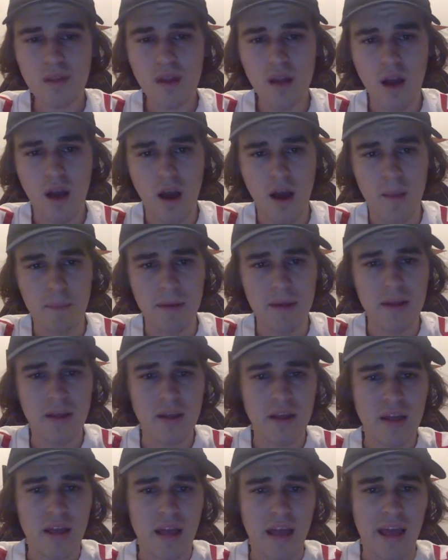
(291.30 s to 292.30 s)

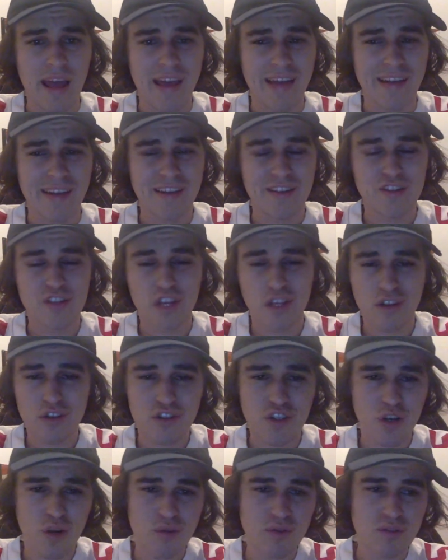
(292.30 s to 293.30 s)
And Chandler
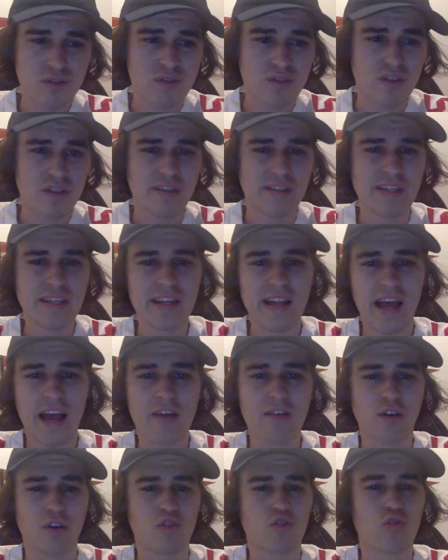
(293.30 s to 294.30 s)
Jones didn't
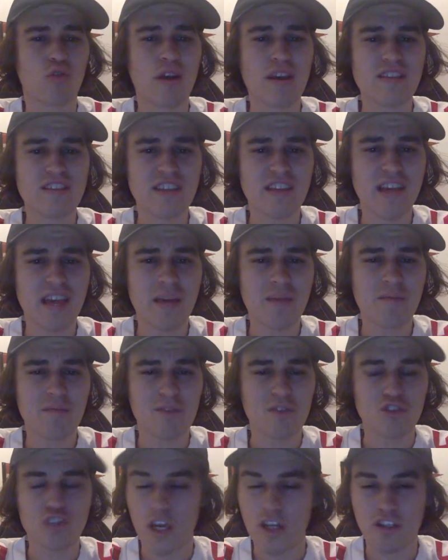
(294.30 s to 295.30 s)
have a crazy
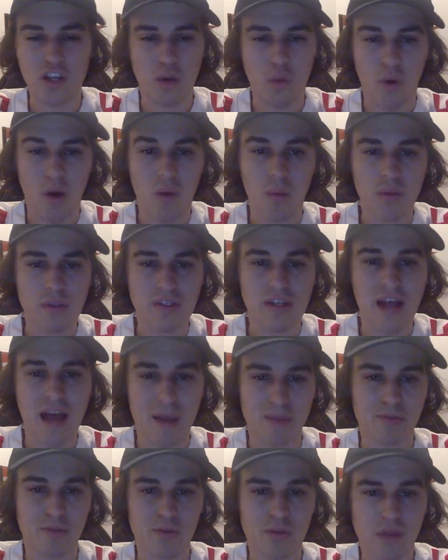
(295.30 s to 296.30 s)
game. JJ Watt was an
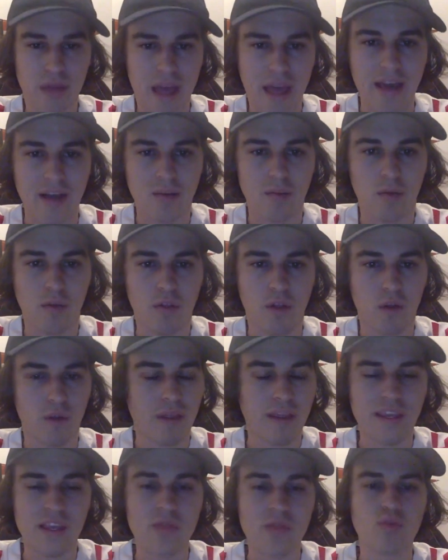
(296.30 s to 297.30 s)
absolute animal though.
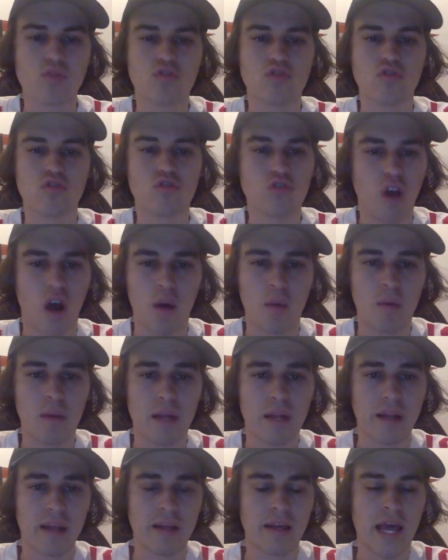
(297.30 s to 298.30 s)
Like he was
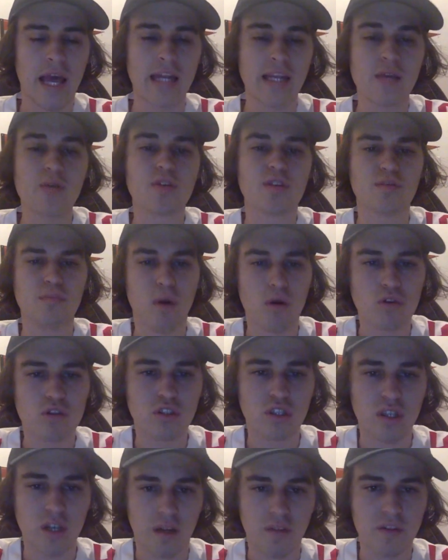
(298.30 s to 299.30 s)
dominating, and he was
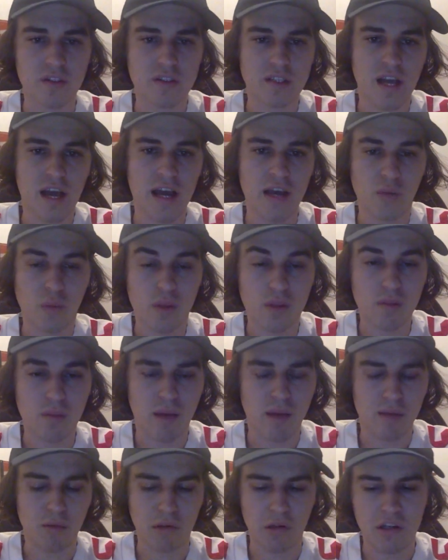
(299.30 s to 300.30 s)
mostly on the side with
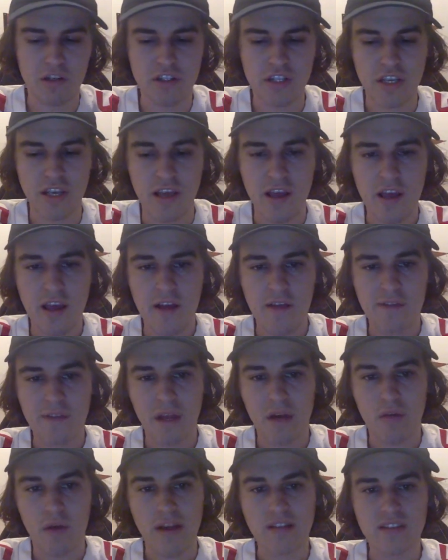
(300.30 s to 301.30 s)
Mike McGlinchey.
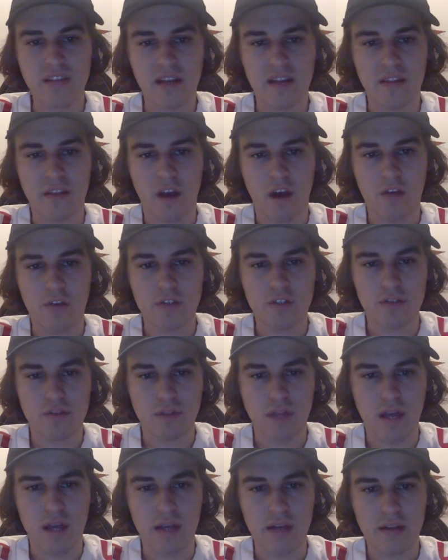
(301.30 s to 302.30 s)
that right side of the offensive
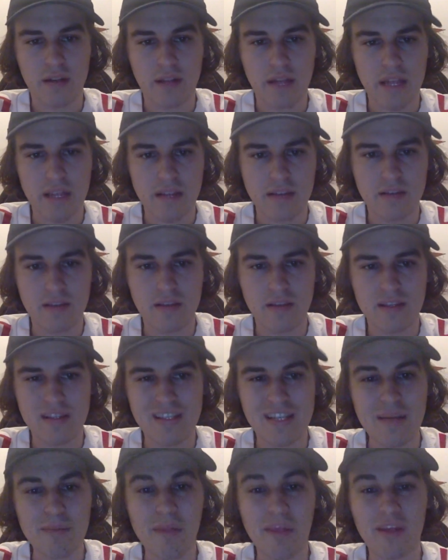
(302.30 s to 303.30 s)
line, it
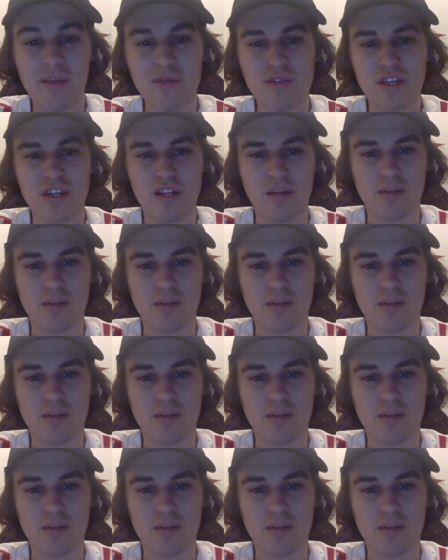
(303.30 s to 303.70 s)
seemed like it was going to